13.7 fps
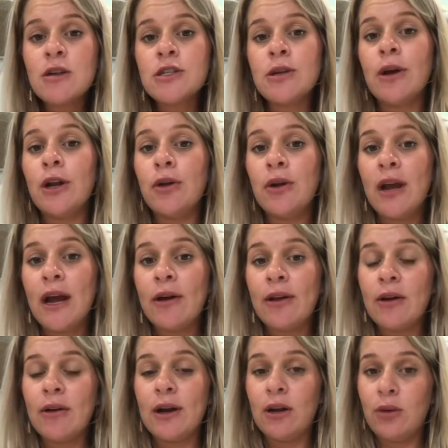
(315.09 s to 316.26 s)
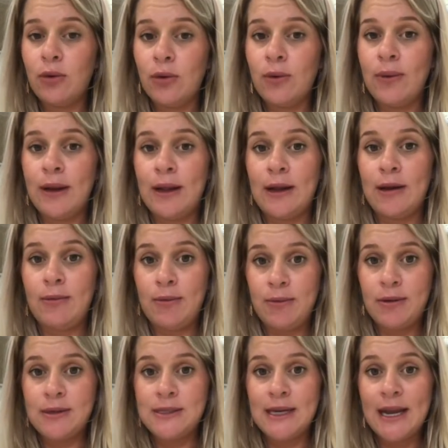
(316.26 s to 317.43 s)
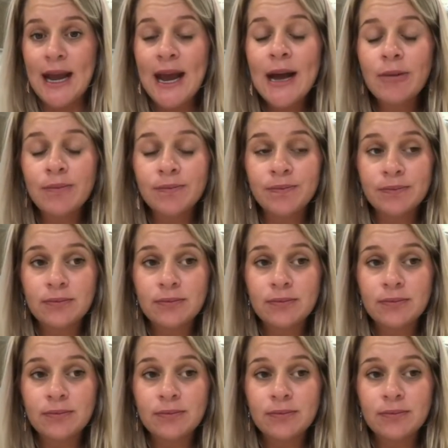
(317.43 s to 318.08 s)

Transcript: so I knew how they were going to look when they were printed out.